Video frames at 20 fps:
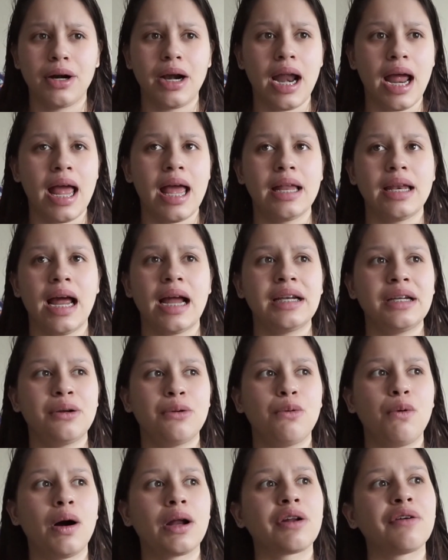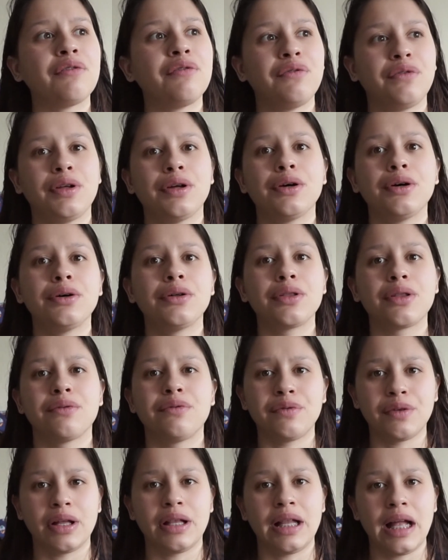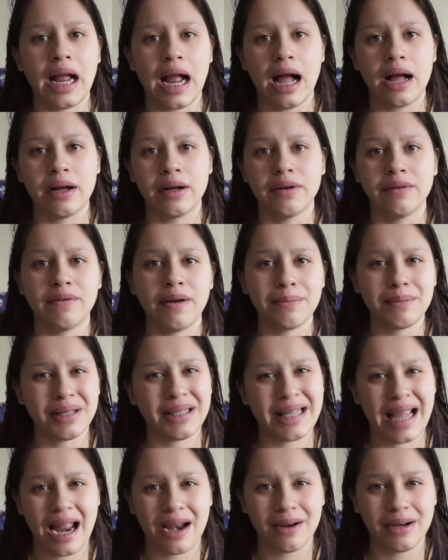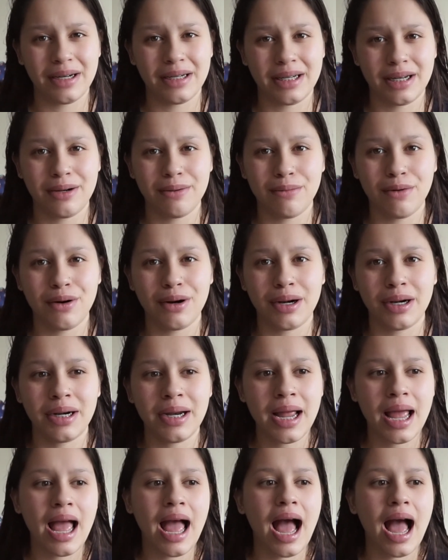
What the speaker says: and I didn't want to feel the feeling of a miscarriage anymore.